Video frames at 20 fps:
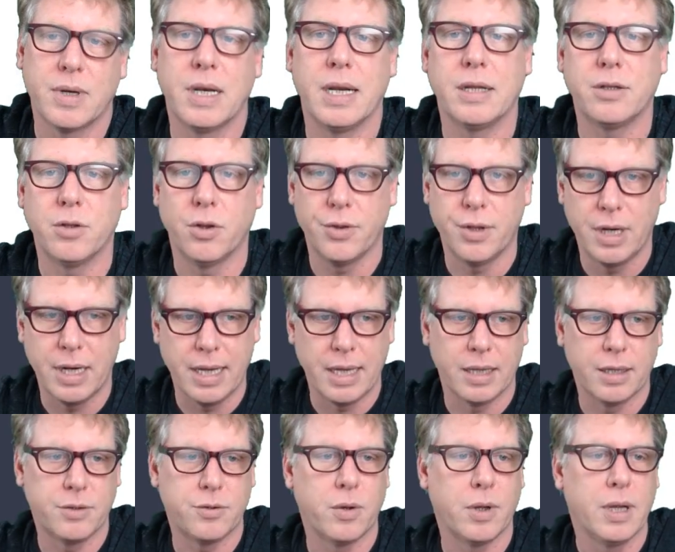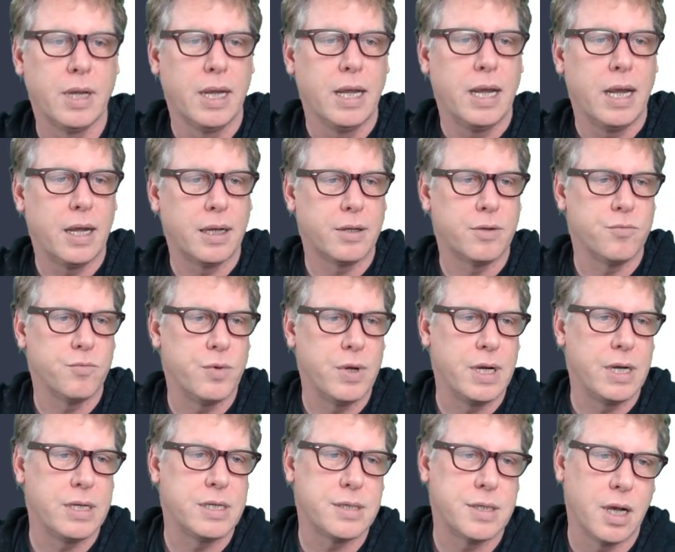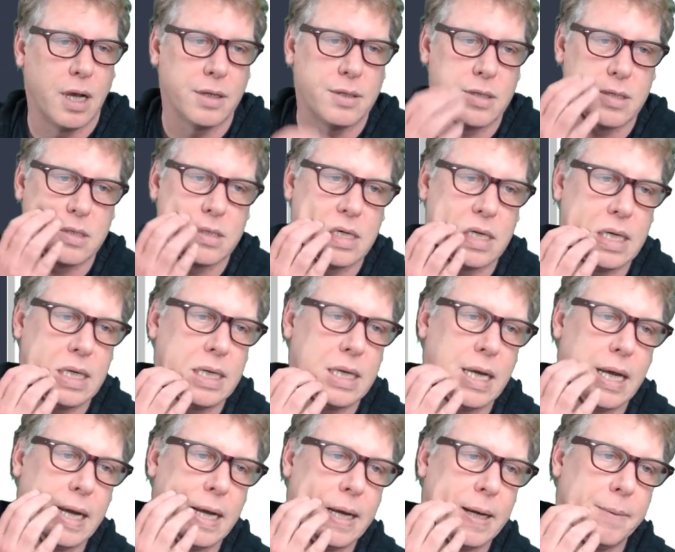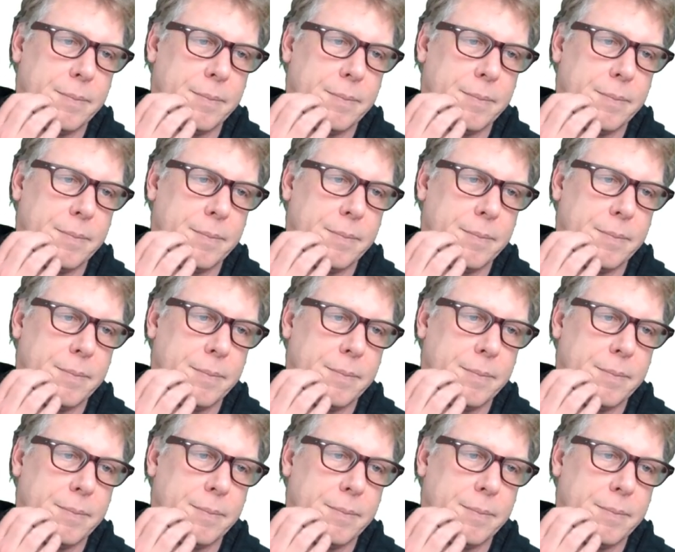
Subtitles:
have clicked on the link. So I can really start to see